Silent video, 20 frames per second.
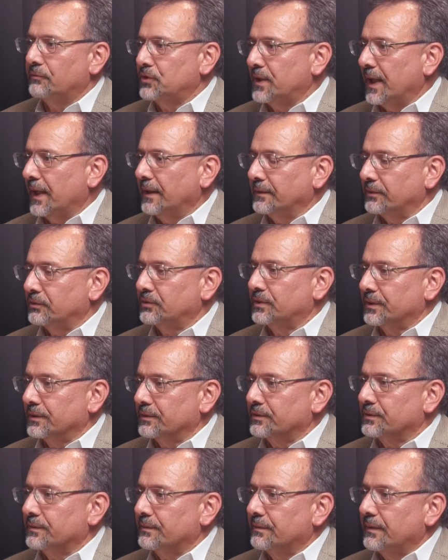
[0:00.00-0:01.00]

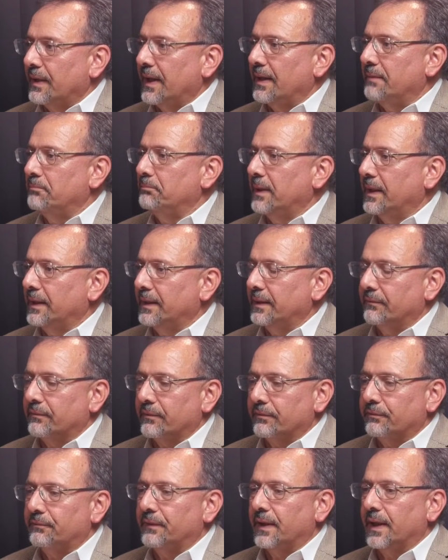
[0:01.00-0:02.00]
challenges, and many of
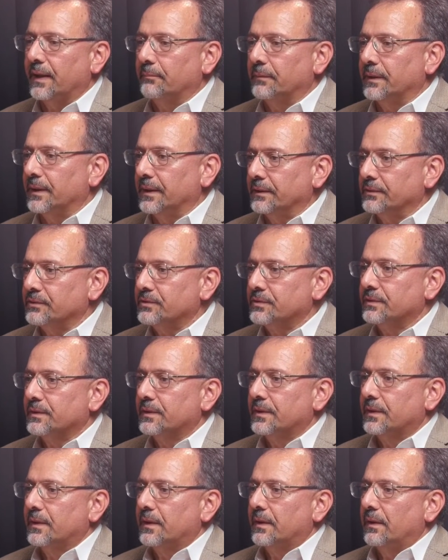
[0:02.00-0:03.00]
the families
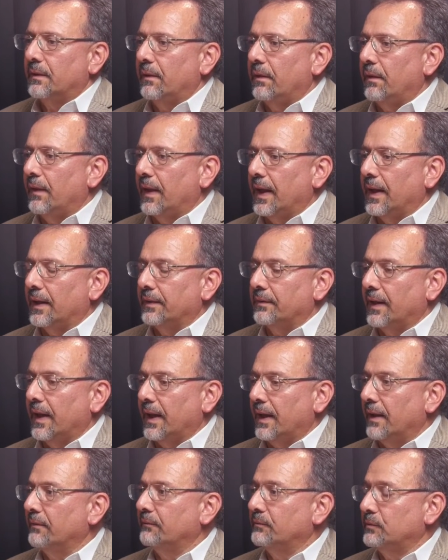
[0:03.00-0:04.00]
that
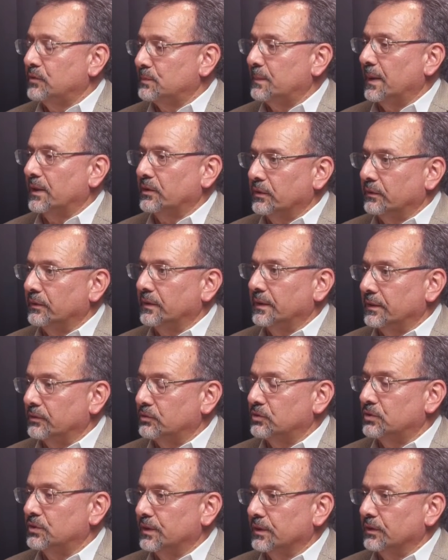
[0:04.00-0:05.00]
have special needs
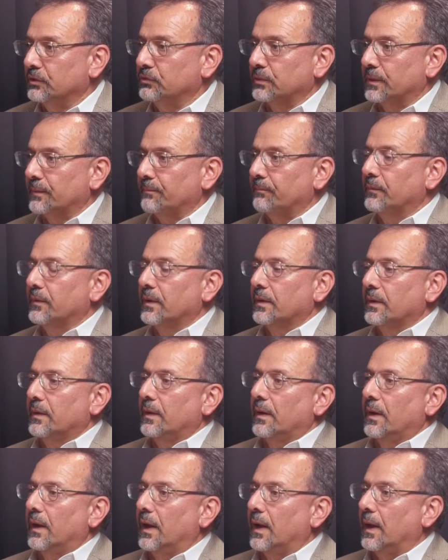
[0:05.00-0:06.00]
children,
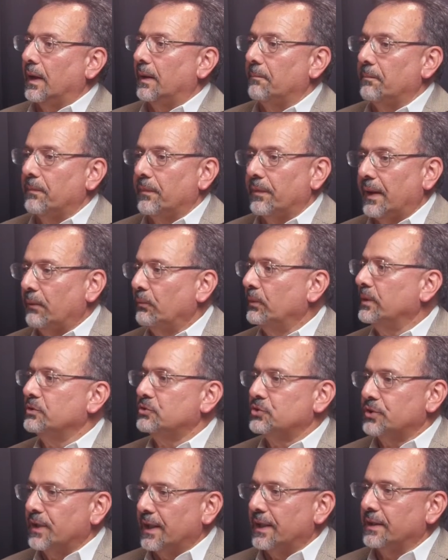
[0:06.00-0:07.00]
they wouldn't
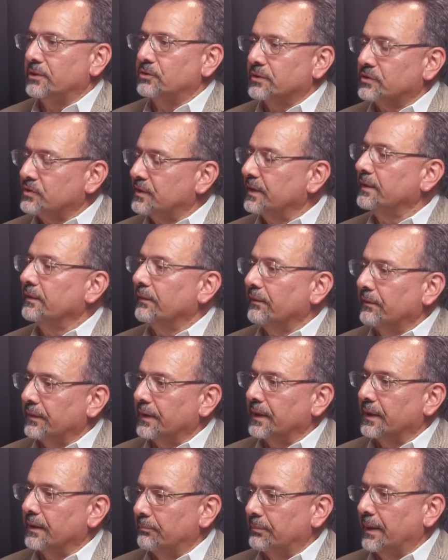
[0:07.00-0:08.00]
change a single
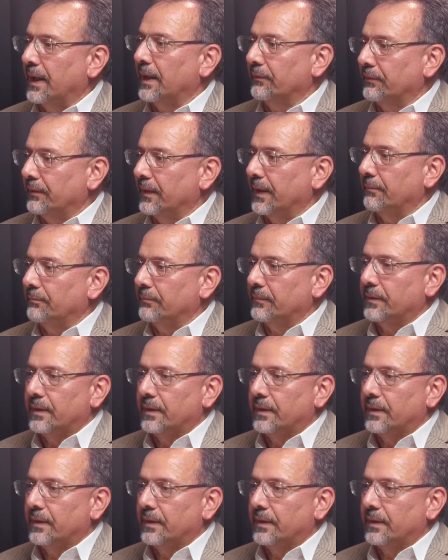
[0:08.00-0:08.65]
thing about them.